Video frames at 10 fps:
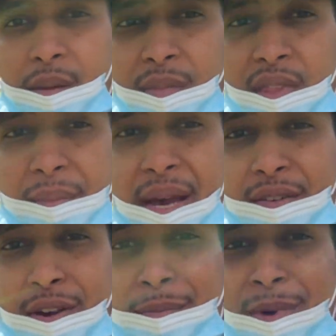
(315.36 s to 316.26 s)
The
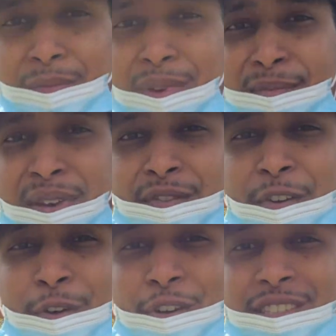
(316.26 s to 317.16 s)
background might be a bit of
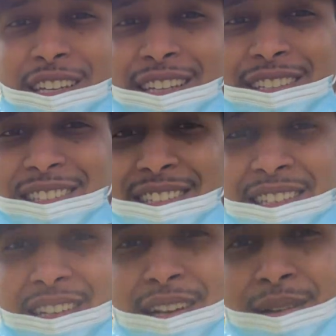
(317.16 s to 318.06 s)
noise. I can
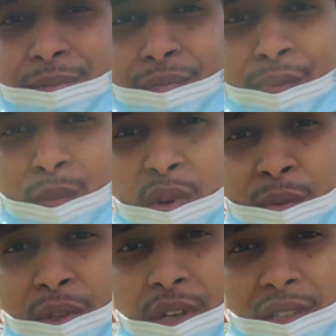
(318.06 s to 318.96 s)
see
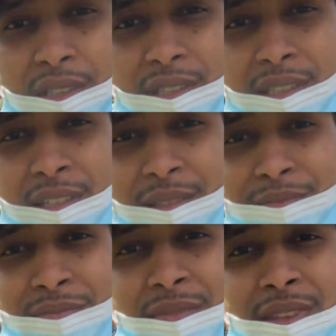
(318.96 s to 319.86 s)
people dancing,
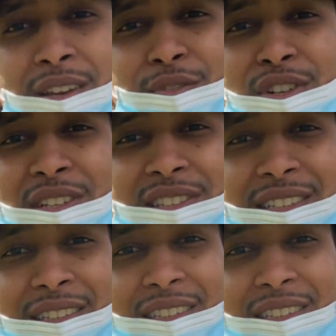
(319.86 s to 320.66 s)
some girls dancing.